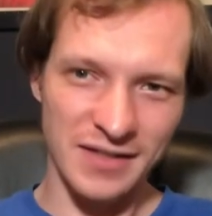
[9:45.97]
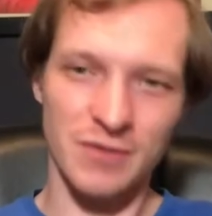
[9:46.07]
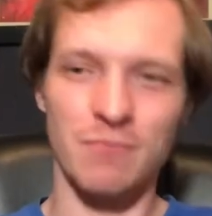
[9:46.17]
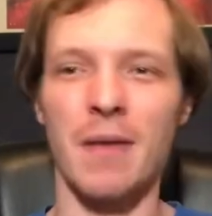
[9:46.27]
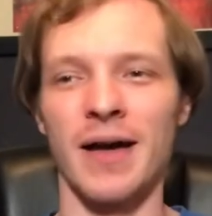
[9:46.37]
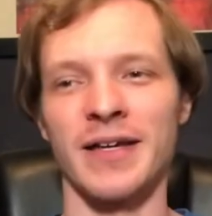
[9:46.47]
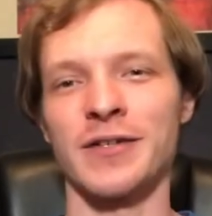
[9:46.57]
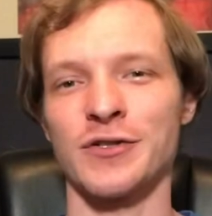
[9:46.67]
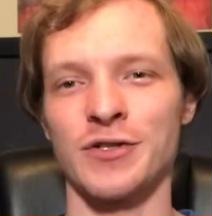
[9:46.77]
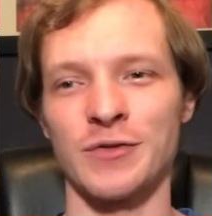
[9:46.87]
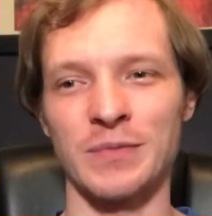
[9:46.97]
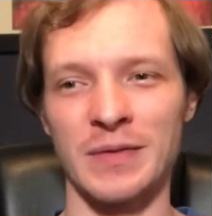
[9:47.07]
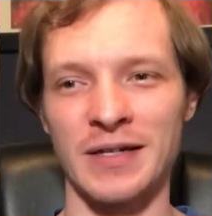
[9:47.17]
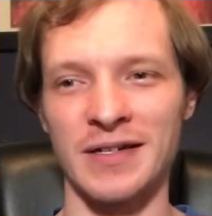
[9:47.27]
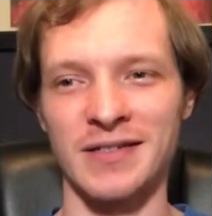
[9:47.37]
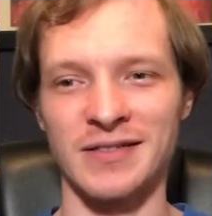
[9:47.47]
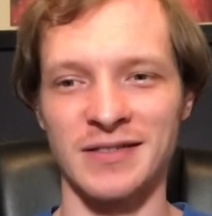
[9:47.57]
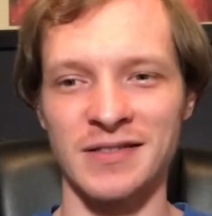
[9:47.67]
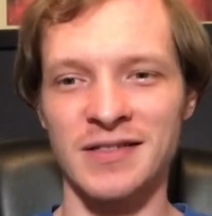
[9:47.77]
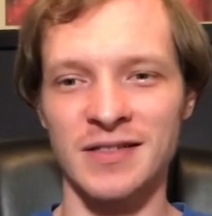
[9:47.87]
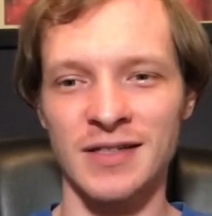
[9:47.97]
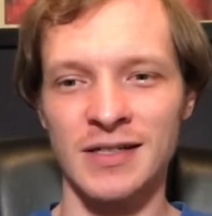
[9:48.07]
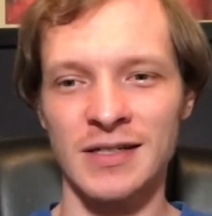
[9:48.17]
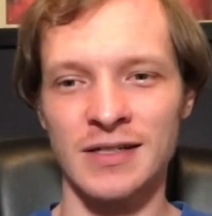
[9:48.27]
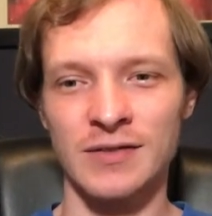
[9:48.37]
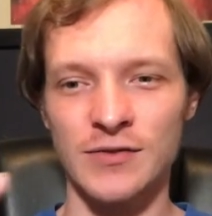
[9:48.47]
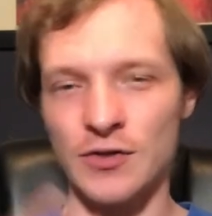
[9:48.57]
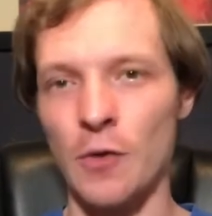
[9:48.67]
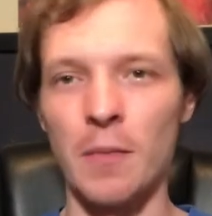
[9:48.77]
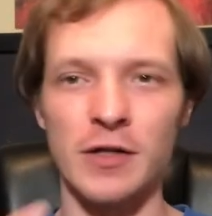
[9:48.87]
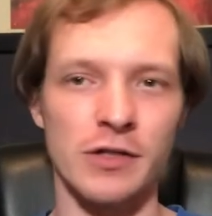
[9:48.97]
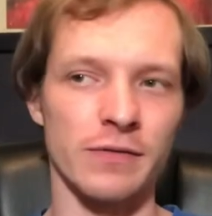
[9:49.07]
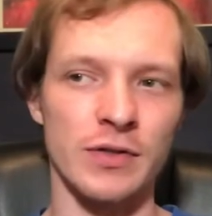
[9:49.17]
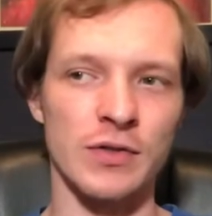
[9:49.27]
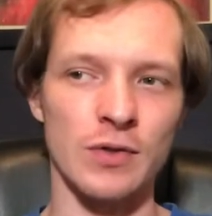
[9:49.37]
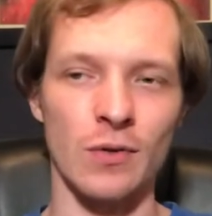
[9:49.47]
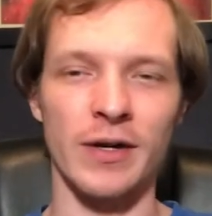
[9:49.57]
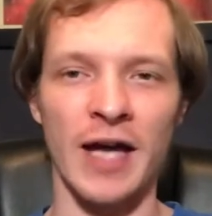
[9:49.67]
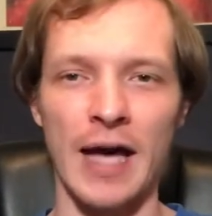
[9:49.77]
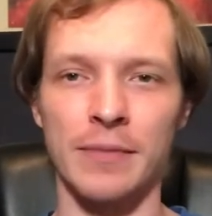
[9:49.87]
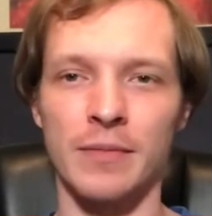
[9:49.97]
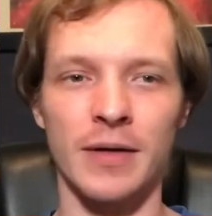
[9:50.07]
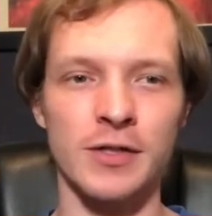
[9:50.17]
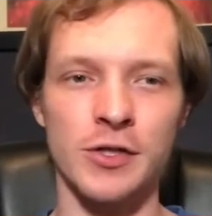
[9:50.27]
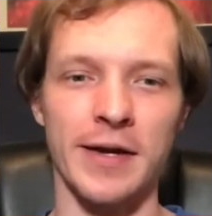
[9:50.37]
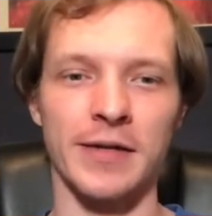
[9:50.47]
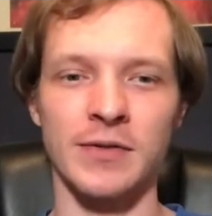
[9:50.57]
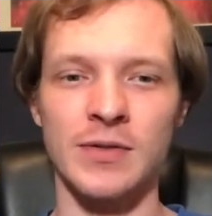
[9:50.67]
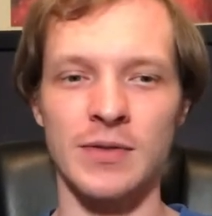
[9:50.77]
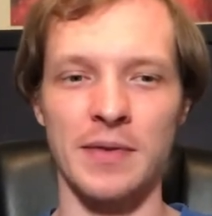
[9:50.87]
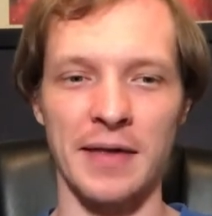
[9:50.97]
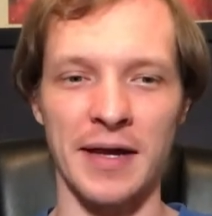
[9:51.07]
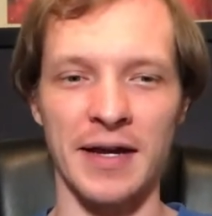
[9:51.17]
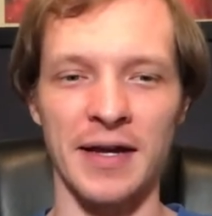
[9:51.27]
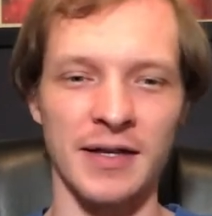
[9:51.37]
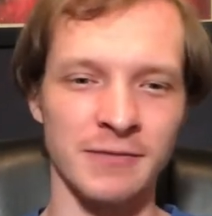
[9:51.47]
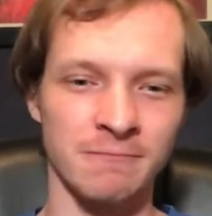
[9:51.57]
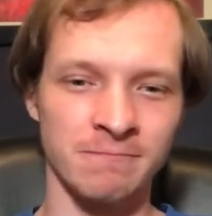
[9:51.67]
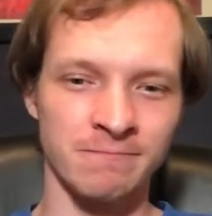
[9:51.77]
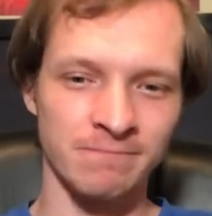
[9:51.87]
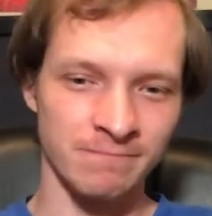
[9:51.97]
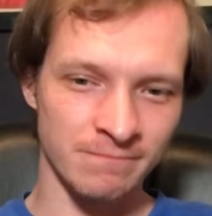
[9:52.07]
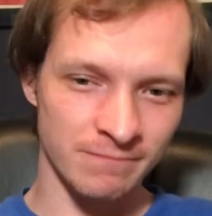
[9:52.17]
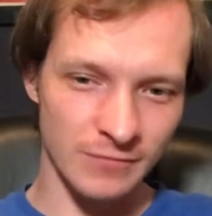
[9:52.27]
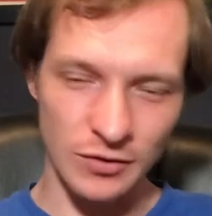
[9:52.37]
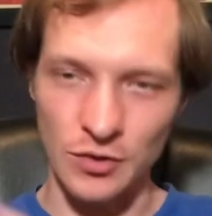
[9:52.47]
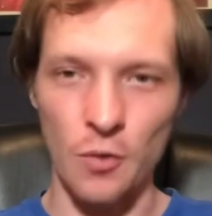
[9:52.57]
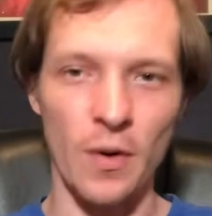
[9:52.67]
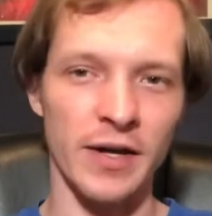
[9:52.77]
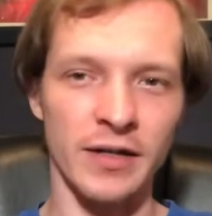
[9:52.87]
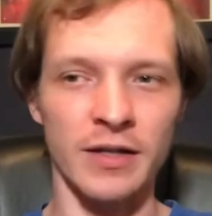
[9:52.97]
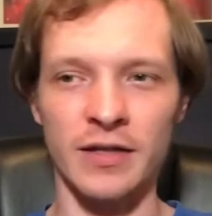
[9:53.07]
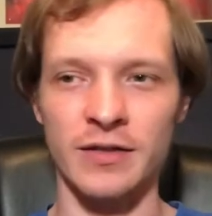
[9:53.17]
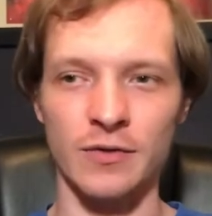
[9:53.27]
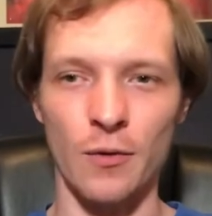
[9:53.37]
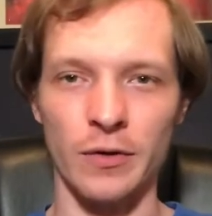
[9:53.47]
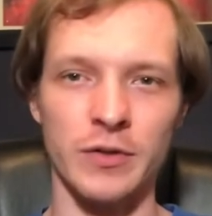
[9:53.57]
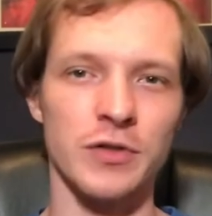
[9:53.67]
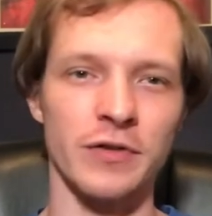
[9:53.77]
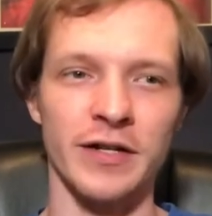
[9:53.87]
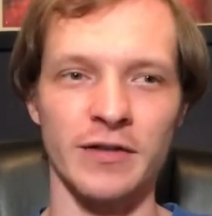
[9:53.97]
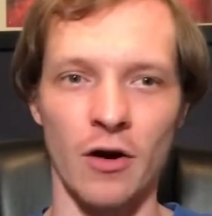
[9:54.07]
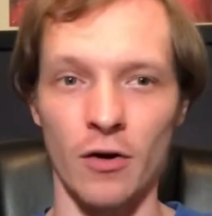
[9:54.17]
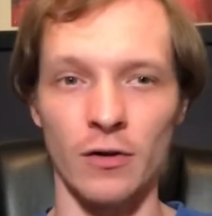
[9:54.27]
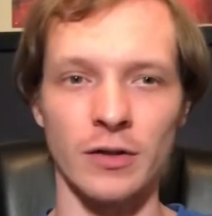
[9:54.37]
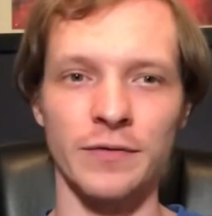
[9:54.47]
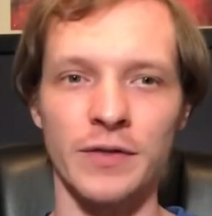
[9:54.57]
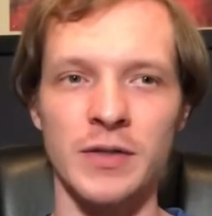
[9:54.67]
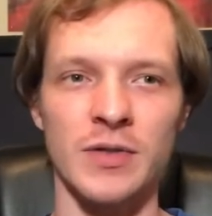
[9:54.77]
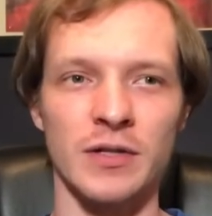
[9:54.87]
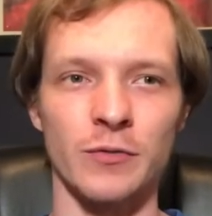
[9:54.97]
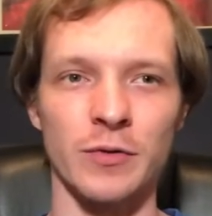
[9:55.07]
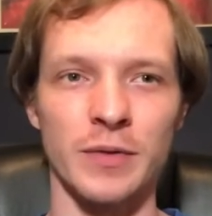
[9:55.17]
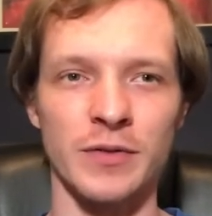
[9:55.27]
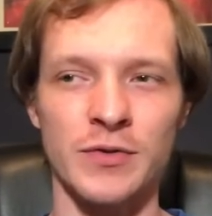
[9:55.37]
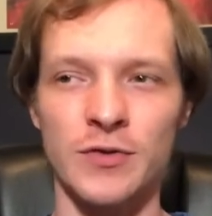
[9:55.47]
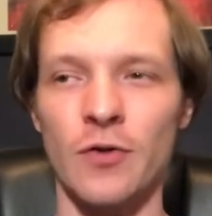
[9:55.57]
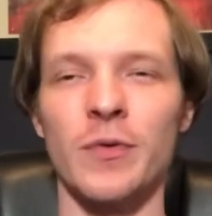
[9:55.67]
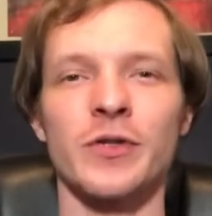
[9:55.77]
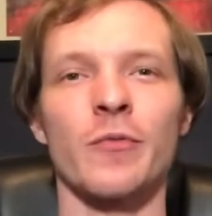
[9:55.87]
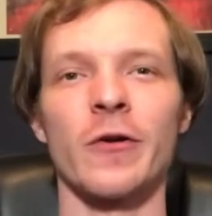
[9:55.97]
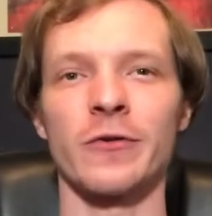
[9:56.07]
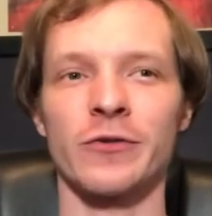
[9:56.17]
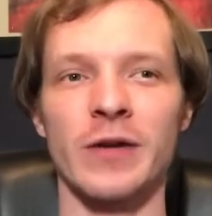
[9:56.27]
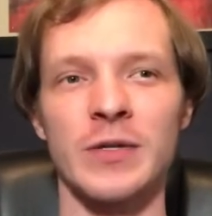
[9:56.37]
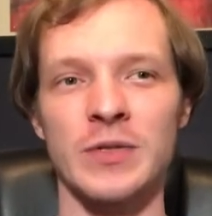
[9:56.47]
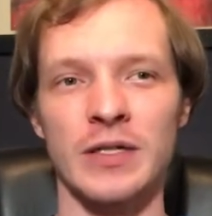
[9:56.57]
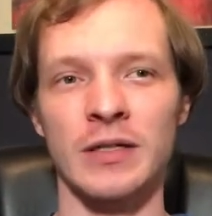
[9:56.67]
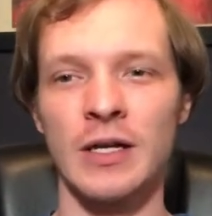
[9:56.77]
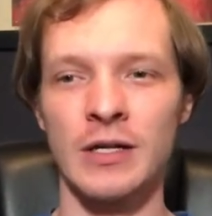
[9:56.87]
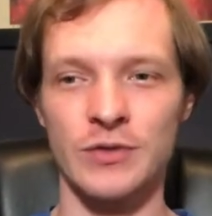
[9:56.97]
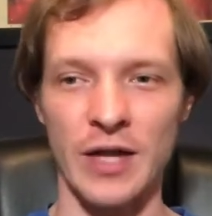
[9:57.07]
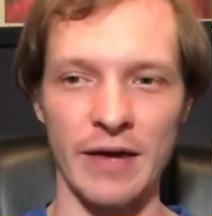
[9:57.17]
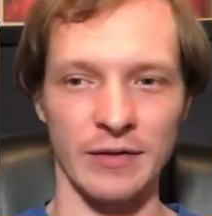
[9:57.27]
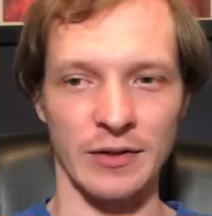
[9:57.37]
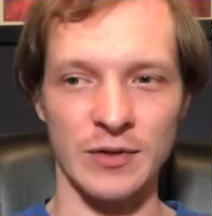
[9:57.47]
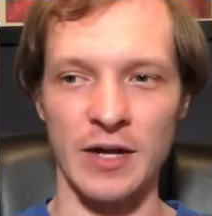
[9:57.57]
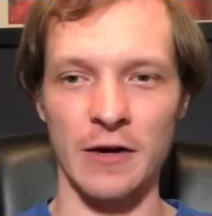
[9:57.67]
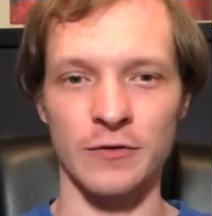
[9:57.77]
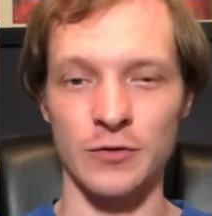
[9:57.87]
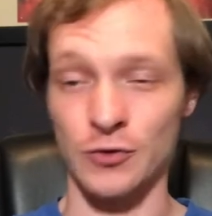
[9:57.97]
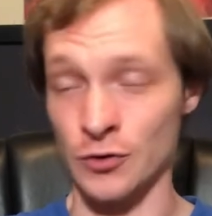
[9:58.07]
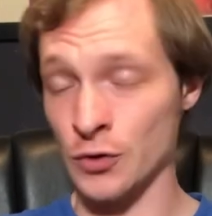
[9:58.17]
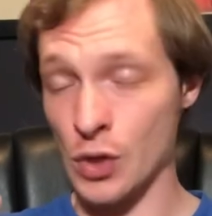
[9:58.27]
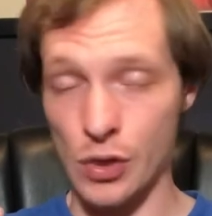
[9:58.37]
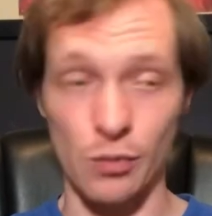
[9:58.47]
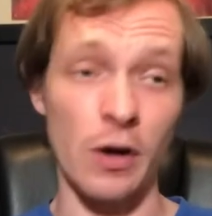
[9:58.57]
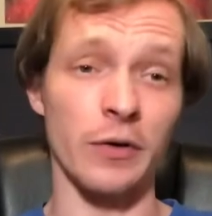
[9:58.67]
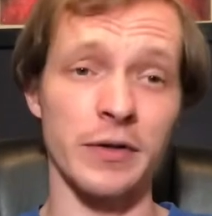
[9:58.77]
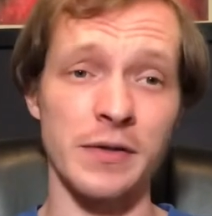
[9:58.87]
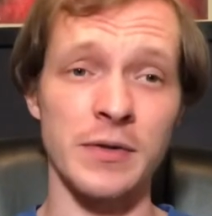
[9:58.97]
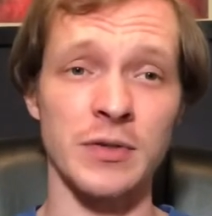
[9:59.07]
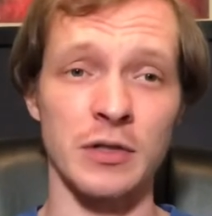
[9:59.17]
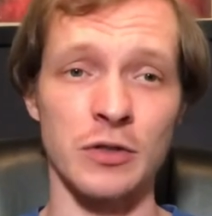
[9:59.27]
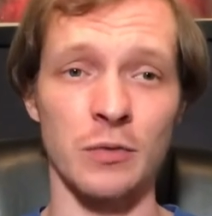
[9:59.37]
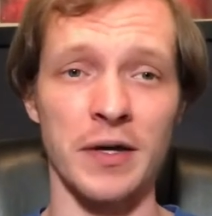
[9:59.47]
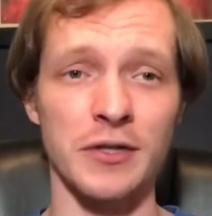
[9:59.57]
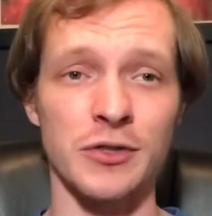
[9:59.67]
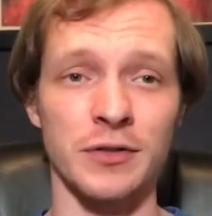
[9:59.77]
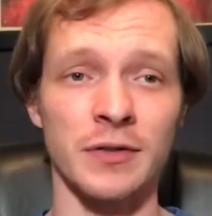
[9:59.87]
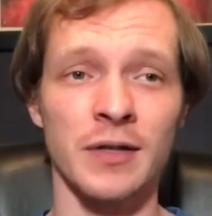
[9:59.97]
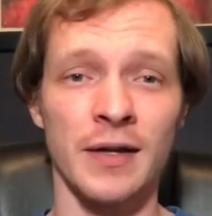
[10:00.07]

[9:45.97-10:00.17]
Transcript: my issue, because so much of this story happened by chance that There's no way he can orchestrate all of this, and it would have been so much more interesting just having these characters just thrown into the situation